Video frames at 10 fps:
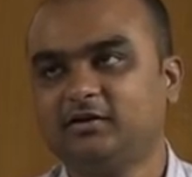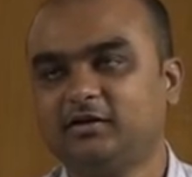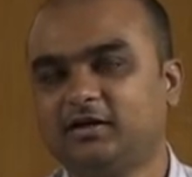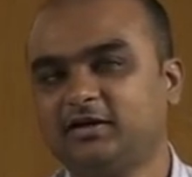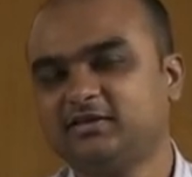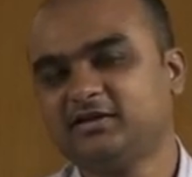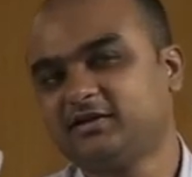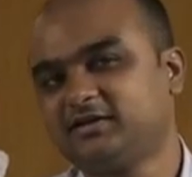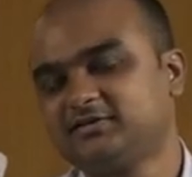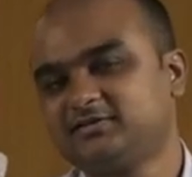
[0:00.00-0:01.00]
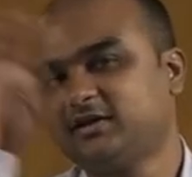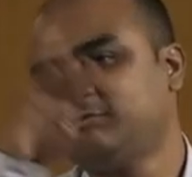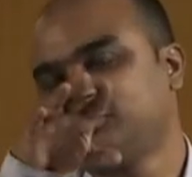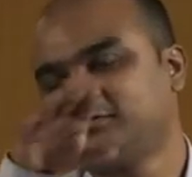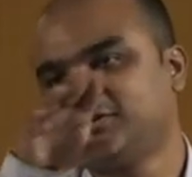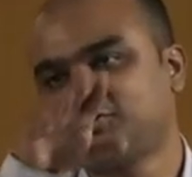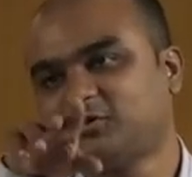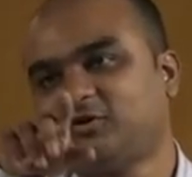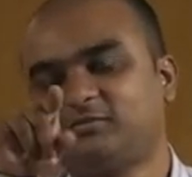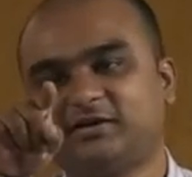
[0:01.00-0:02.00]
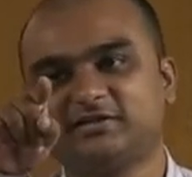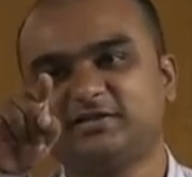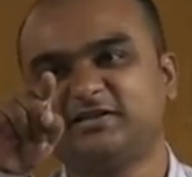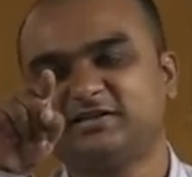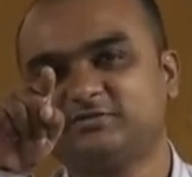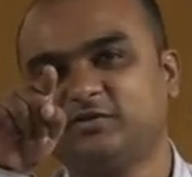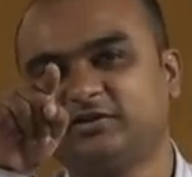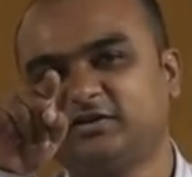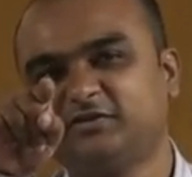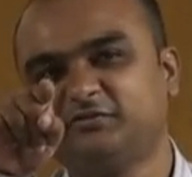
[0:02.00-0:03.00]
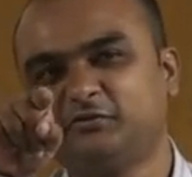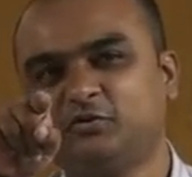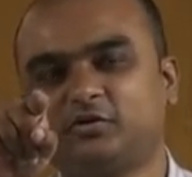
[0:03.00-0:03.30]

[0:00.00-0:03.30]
I think it is, I am not very sure, but I think it is 134 or